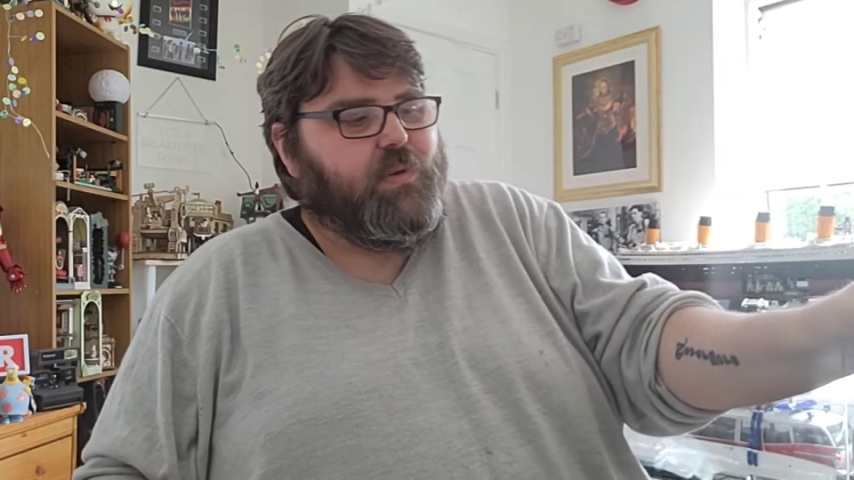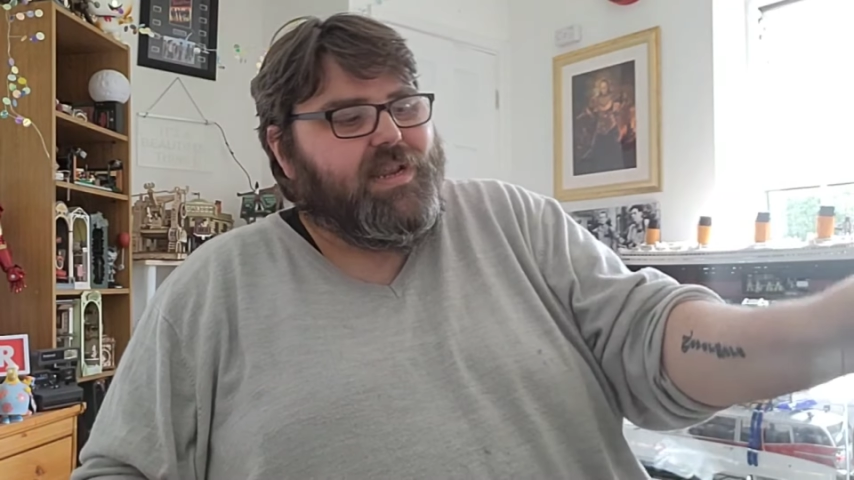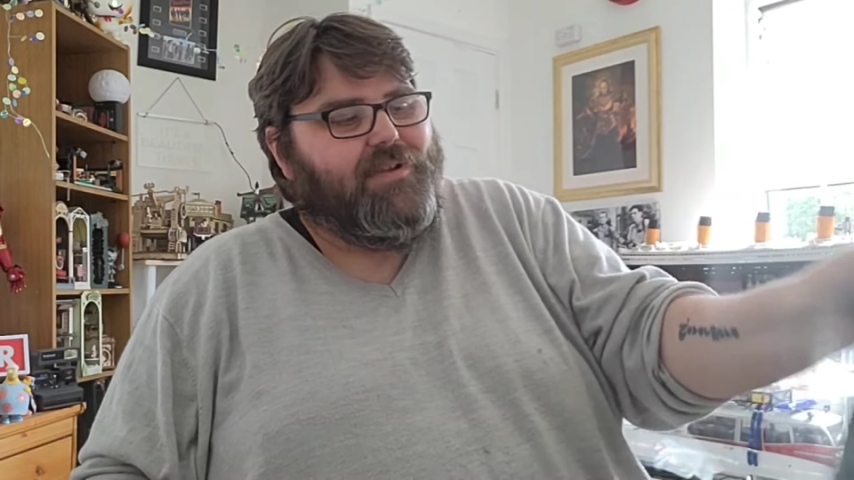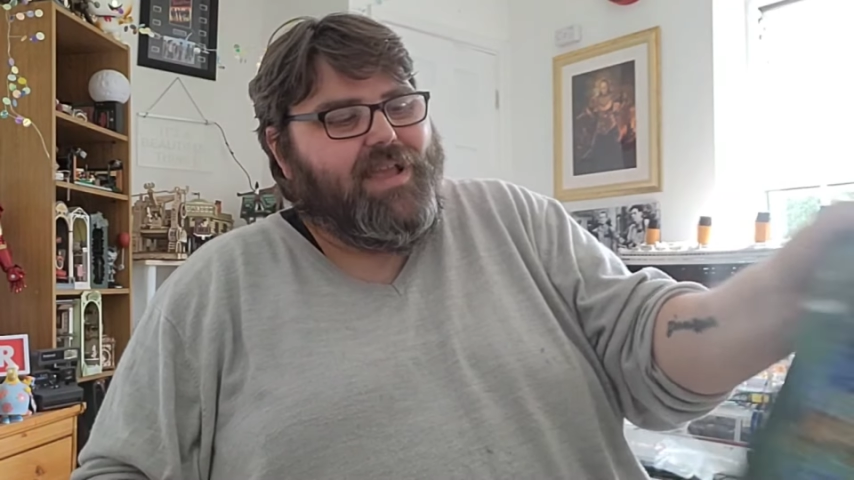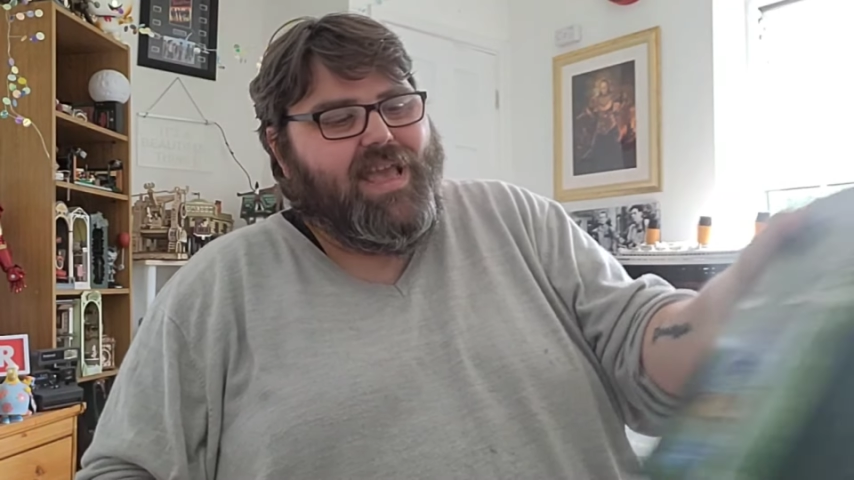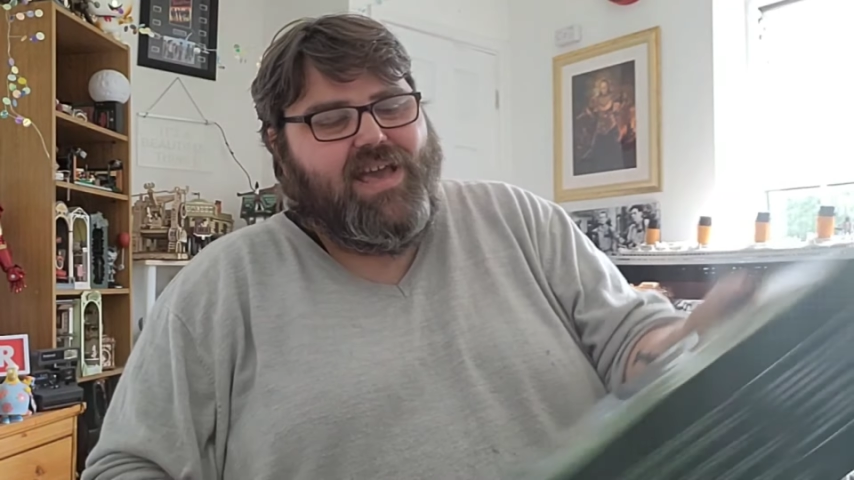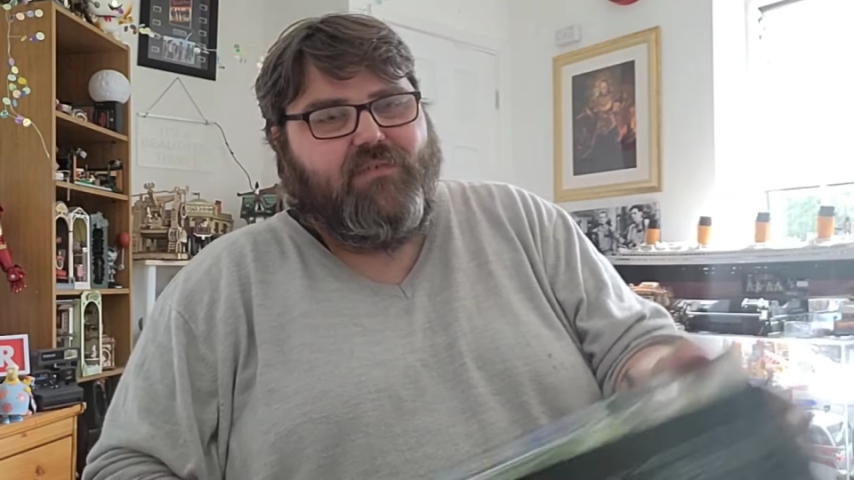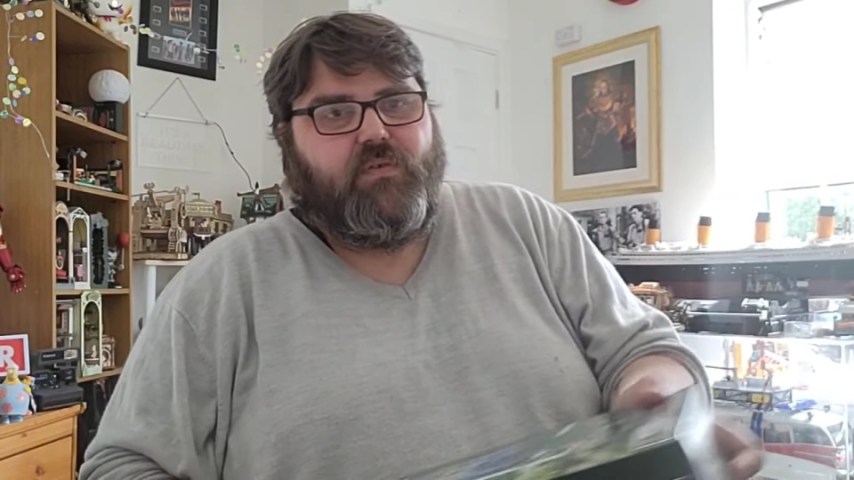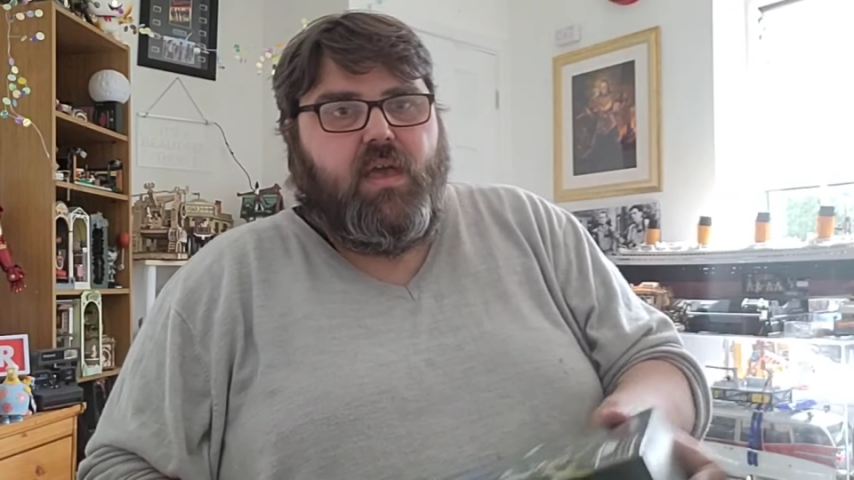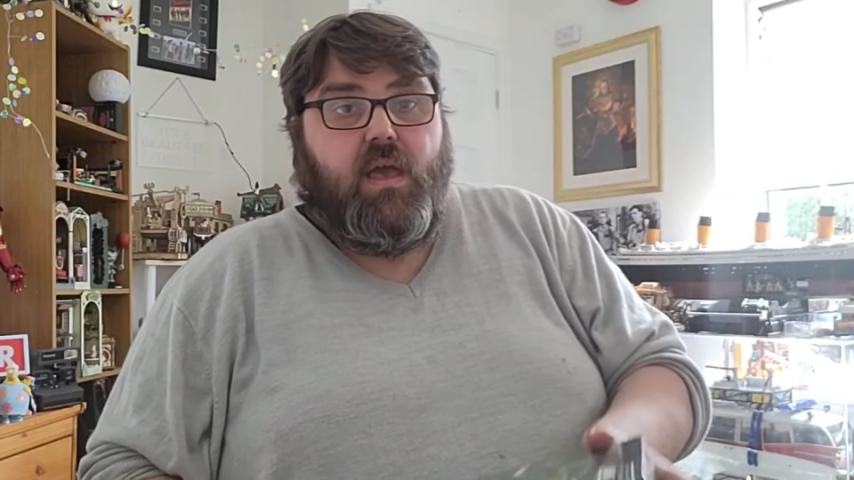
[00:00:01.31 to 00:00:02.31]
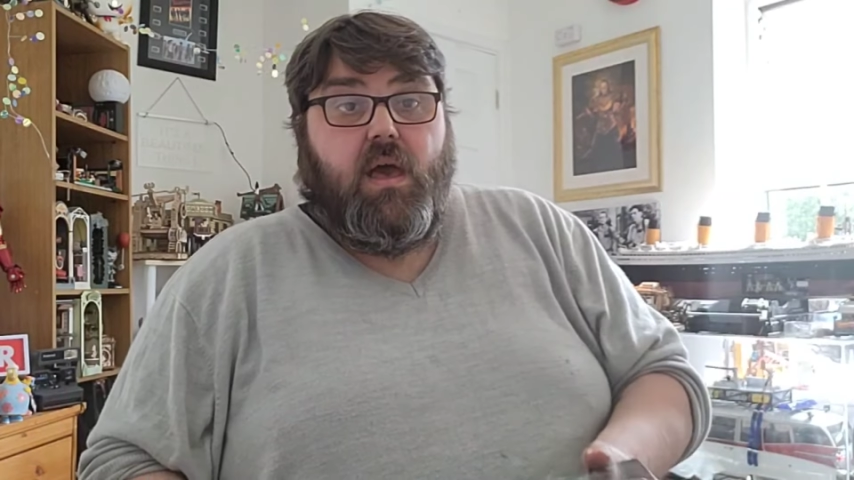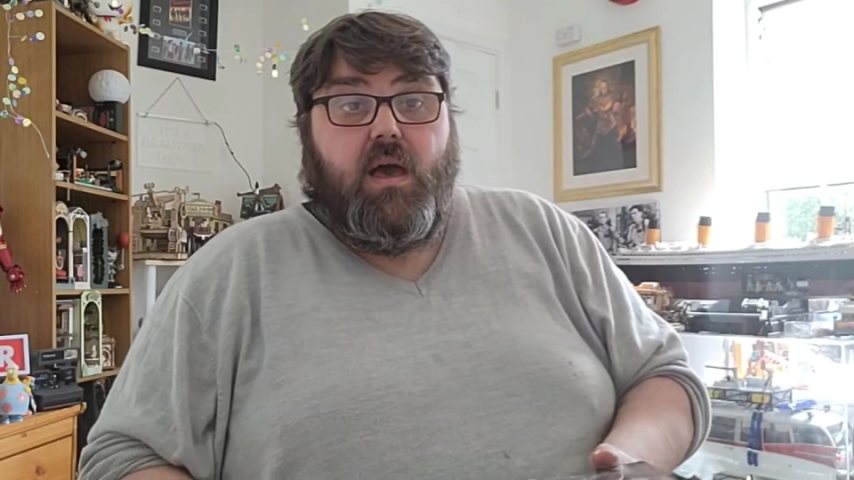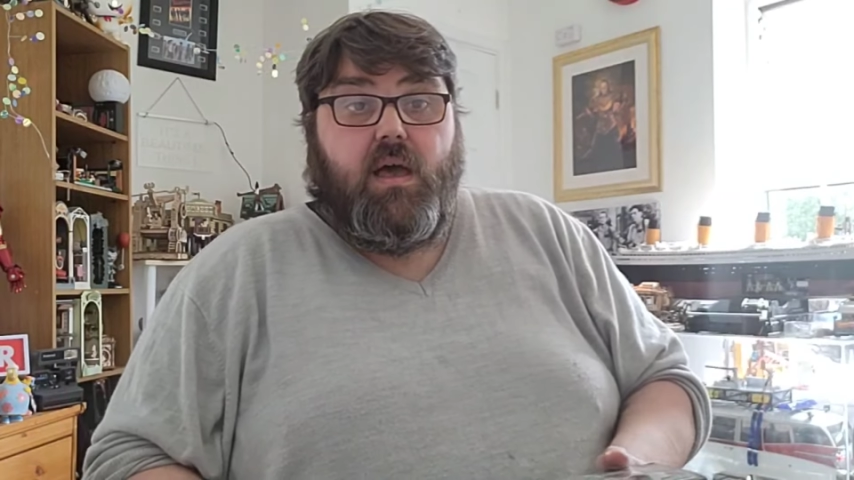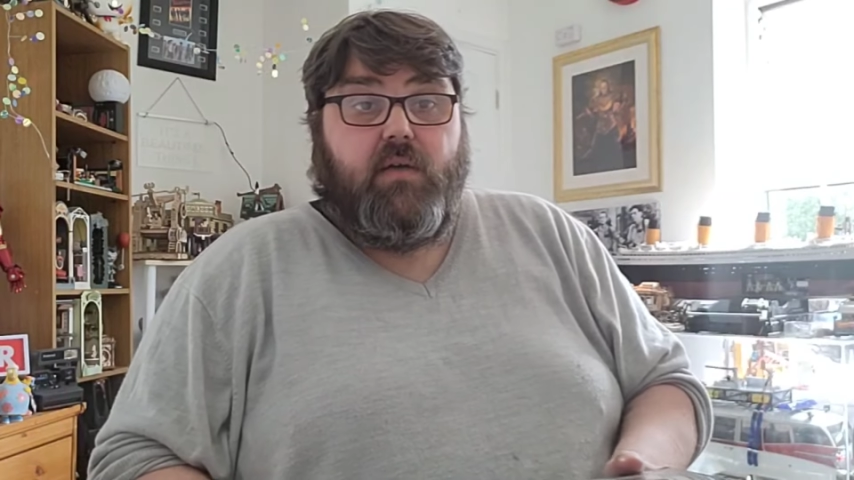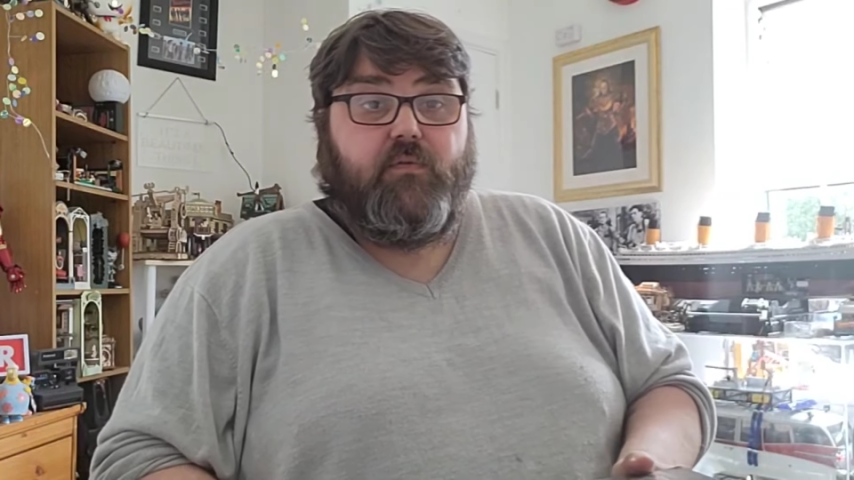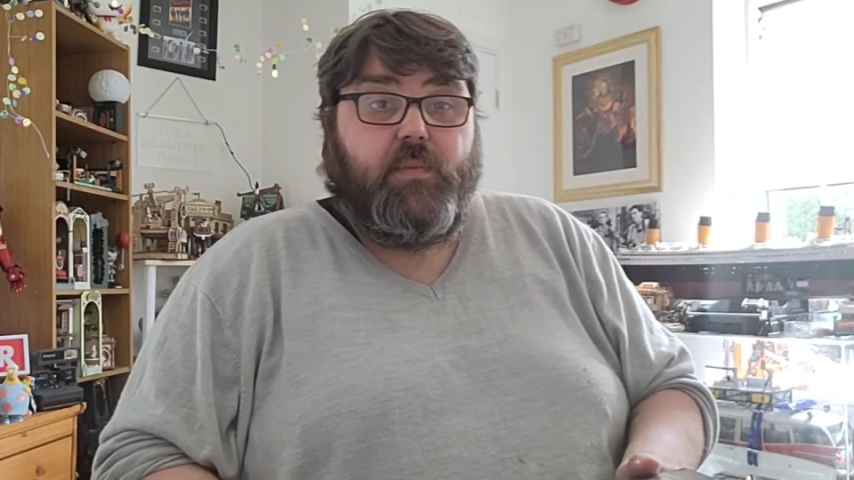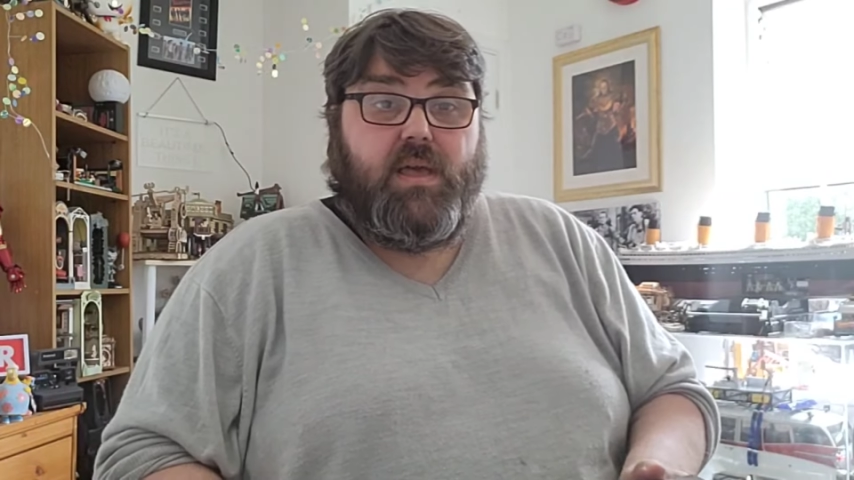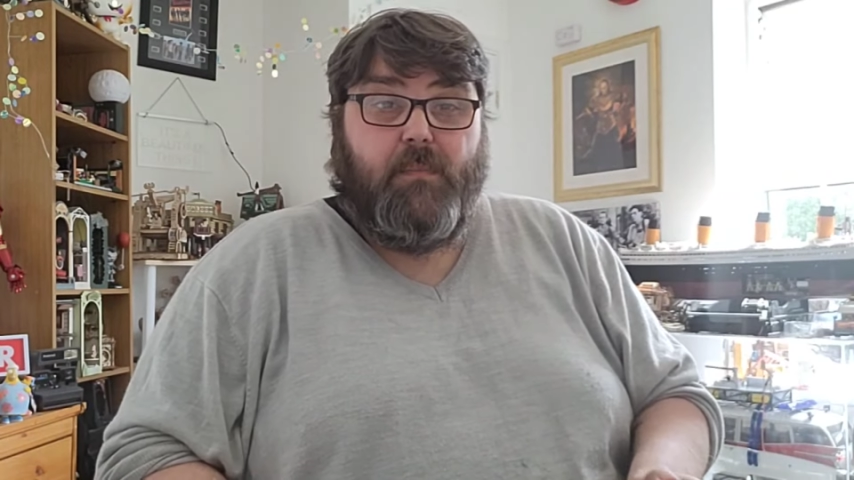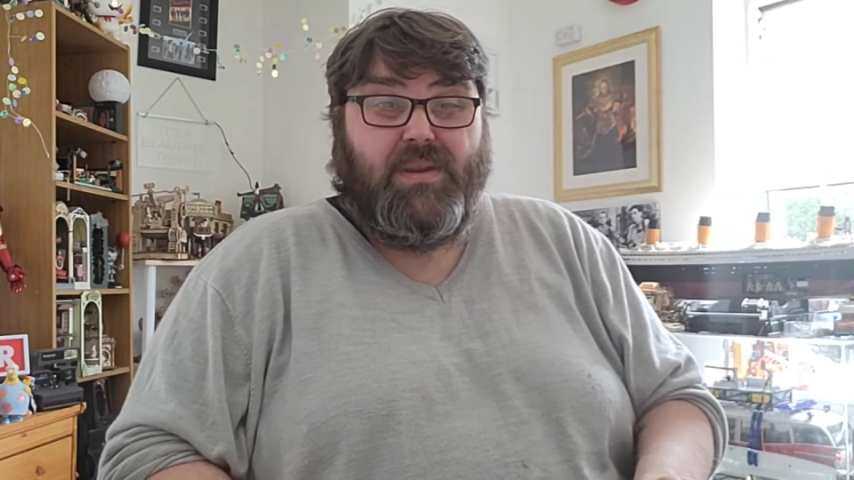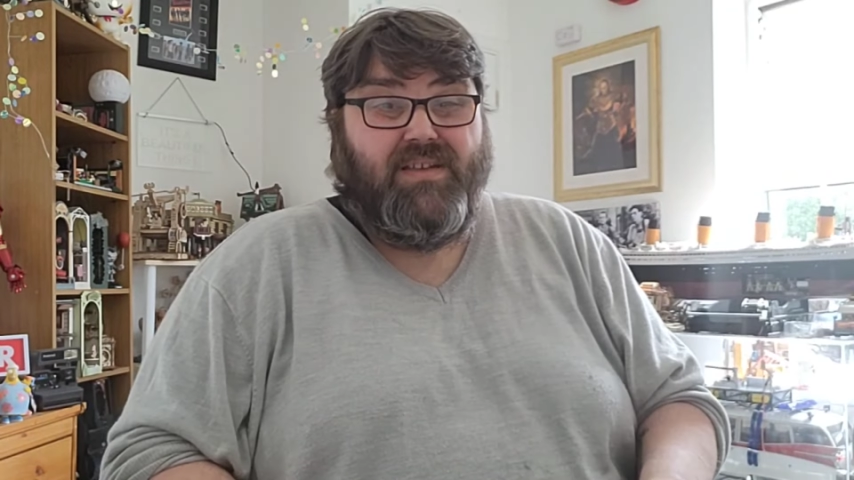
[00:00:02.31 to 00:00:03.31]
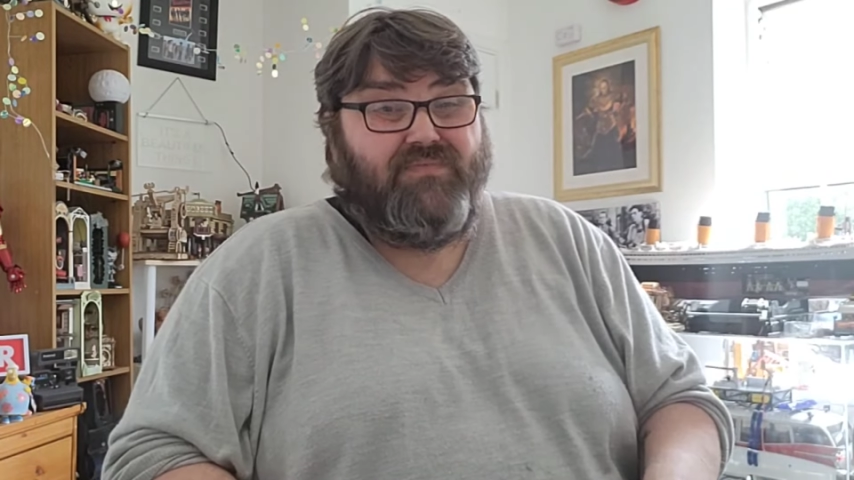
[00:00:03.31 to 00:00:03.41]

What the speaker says: We now have, from a company